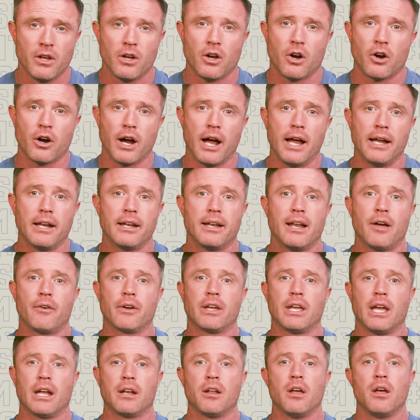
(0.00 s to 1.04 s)
All right. Now,
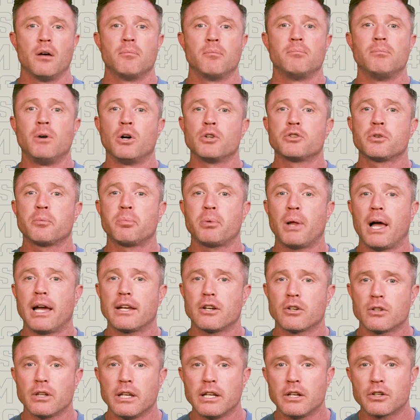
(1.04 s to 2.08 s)
again, multiply
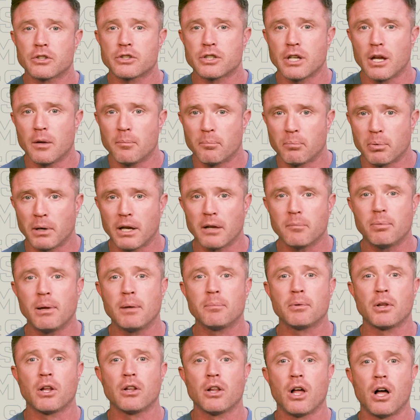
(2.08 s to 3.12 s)
your leadership, bring
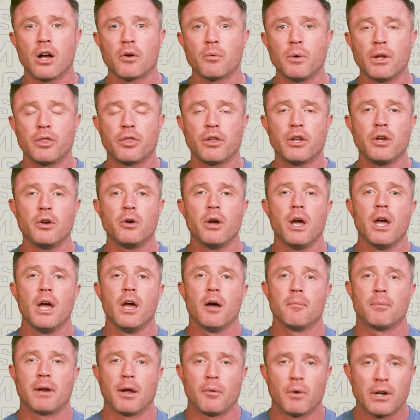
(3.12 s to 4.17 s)
people along with you.
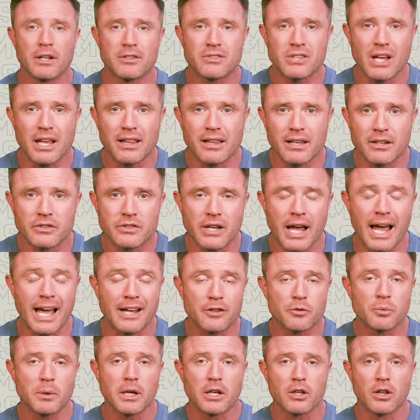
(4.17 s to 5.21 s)
But I want to say this
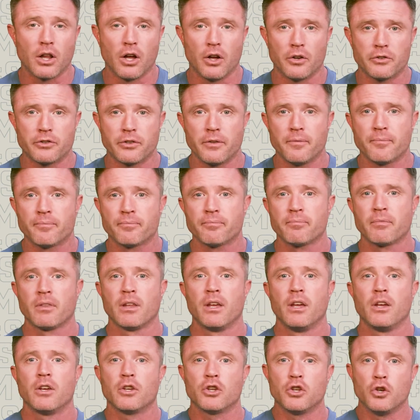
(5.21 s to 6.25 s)
as we close
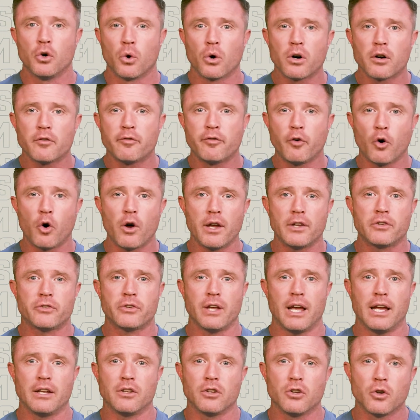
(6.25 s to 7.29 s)
your voice
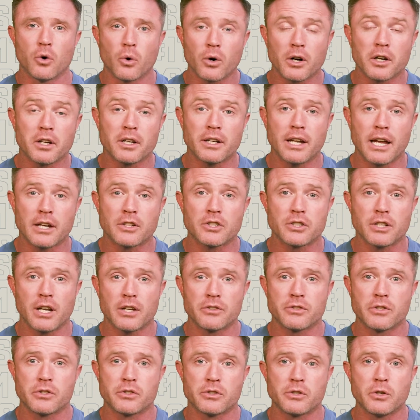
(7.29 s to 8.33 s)
and your connection
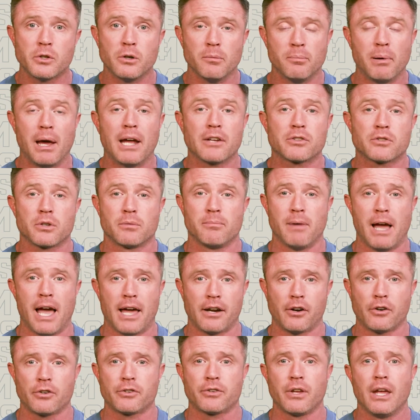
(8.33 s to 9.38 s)
as the student pastor
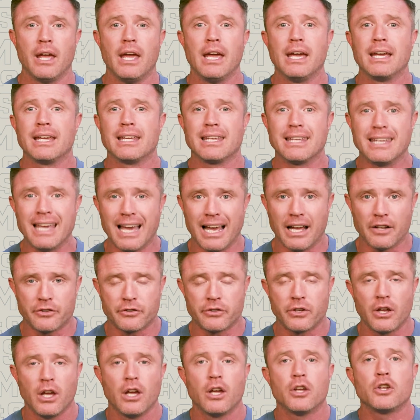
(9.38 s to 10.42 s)
matters.
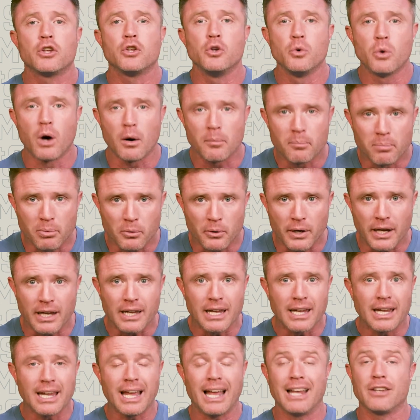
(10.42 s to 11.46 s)
Yes, you are
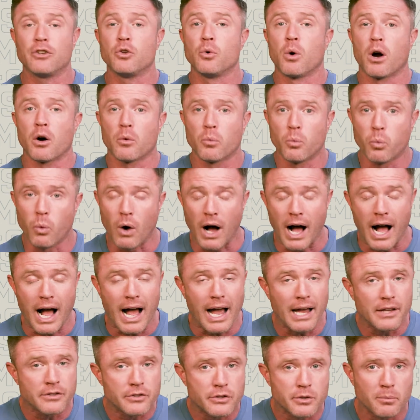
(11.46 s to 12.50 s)
bringing and you are
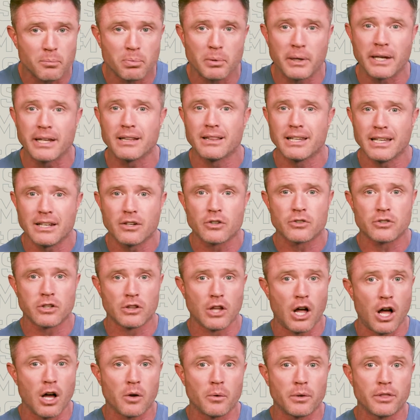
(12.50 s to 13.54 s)
wise to bring leaders
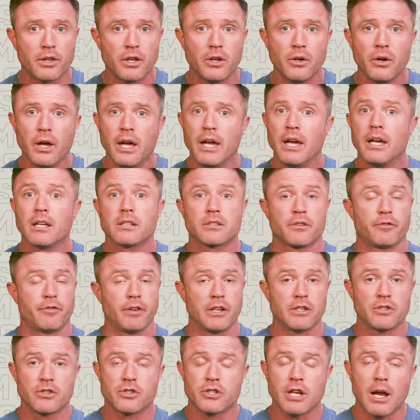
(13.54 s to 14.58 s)
along with you because
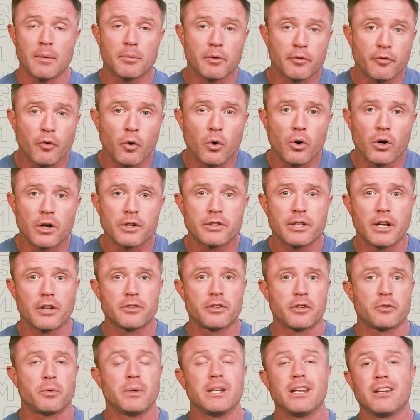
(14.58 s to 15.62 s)
Ephesians chapter 4 tells
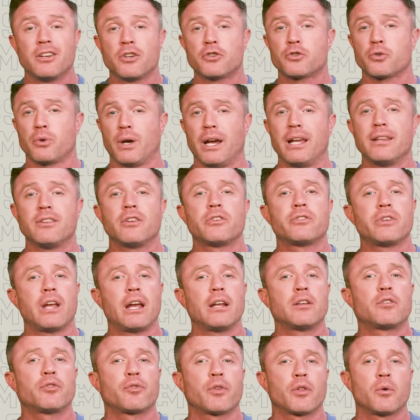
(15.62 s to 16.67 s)
us we need to train the
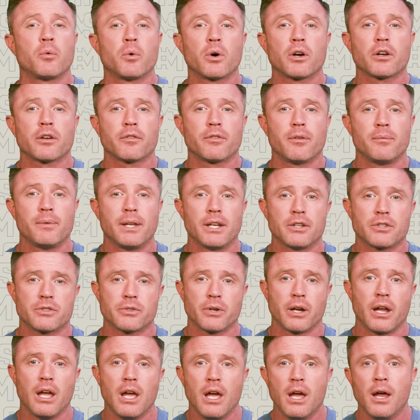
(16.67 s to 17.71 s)
saints for the work of the
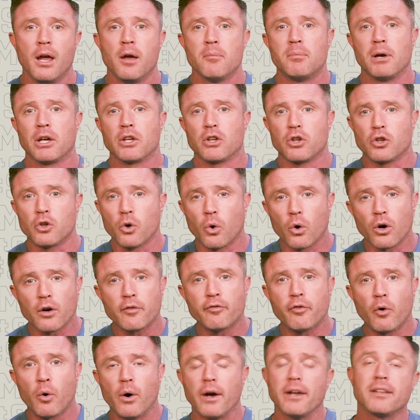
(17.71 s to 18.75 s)
ministry. But your
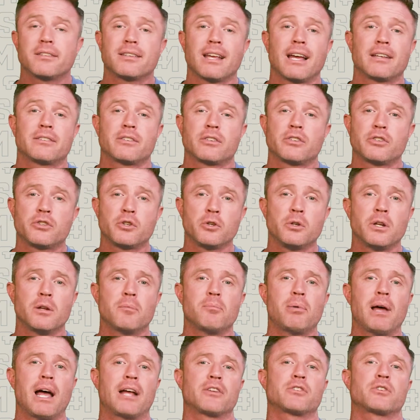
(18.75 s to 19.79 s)
voice as a
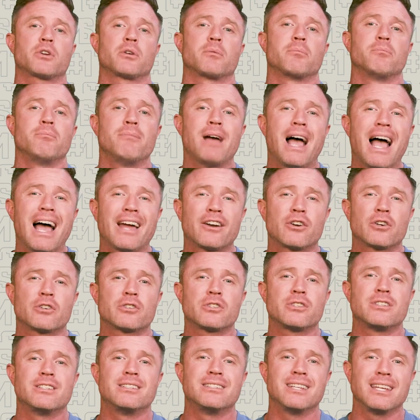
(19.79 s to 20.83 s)
student pastor
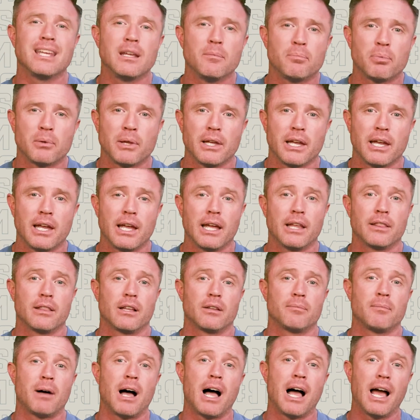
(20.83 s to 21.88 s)
matters deeply in
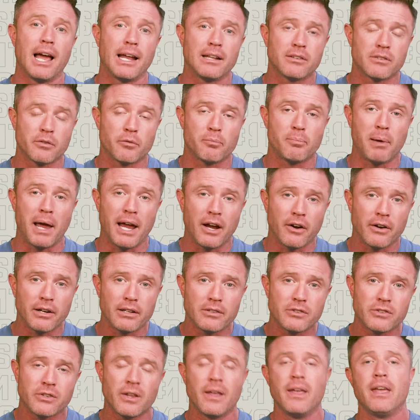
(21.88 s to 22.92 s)
the minds of
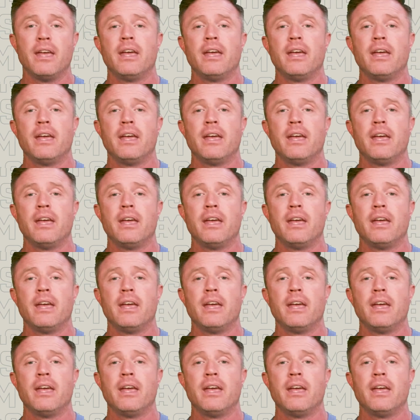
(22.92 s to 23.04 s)
parents